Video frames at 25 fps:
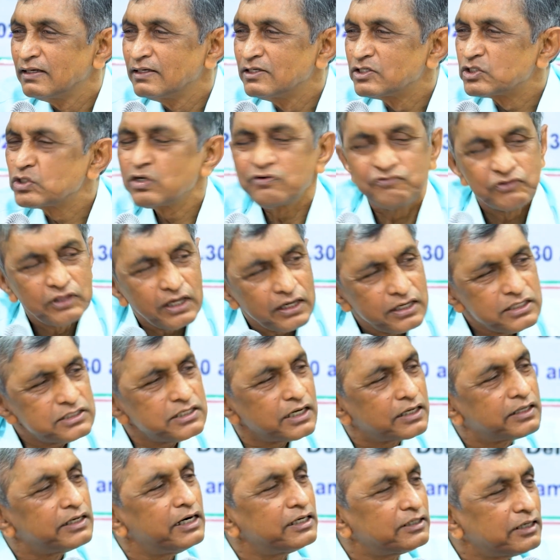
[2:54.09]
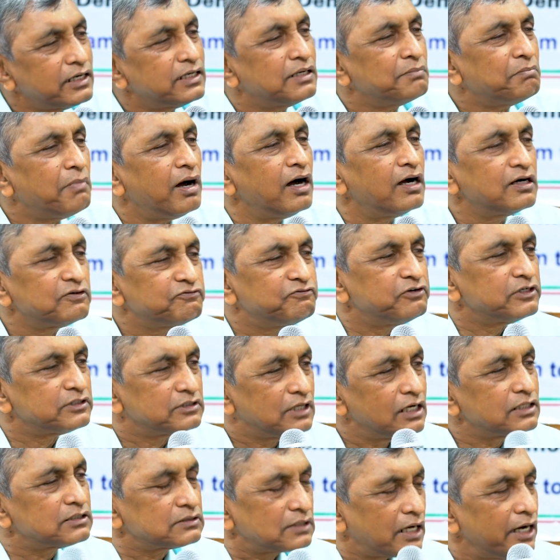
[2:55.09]
So if there is a greater demand for
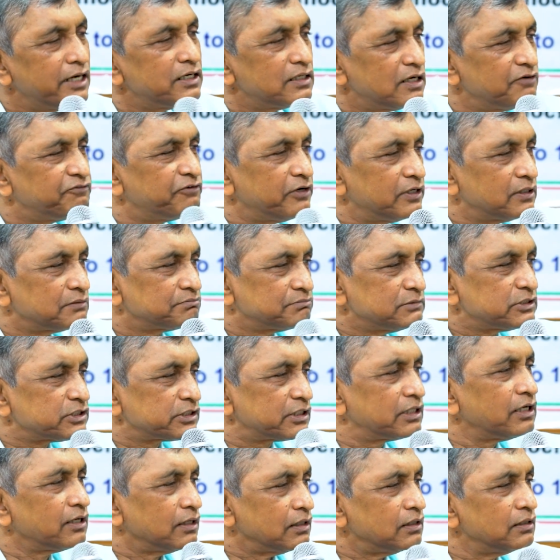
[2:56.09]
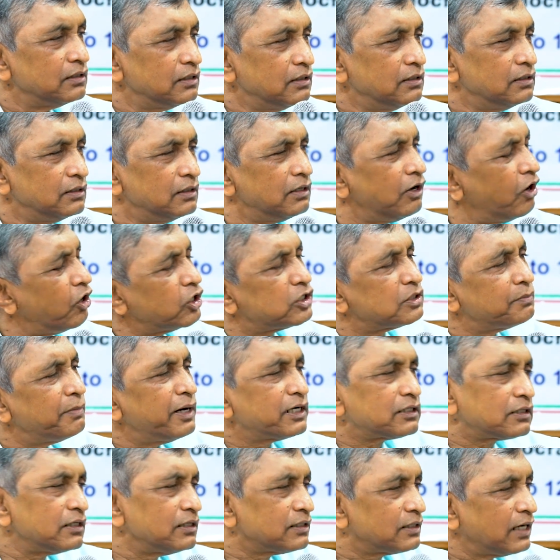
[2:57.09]
that kind of a skill,
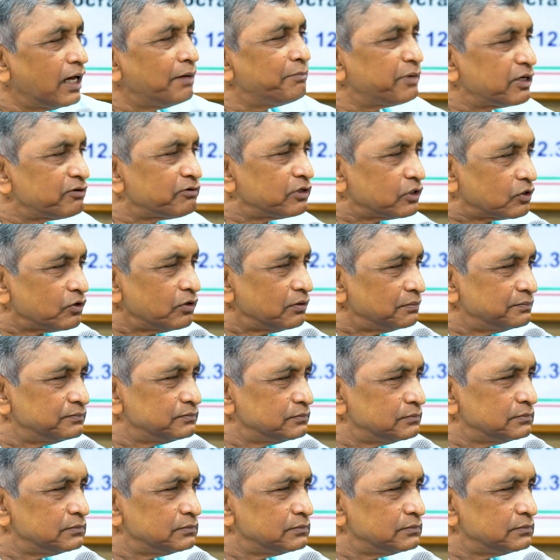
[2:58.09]
automatically glamour will grow.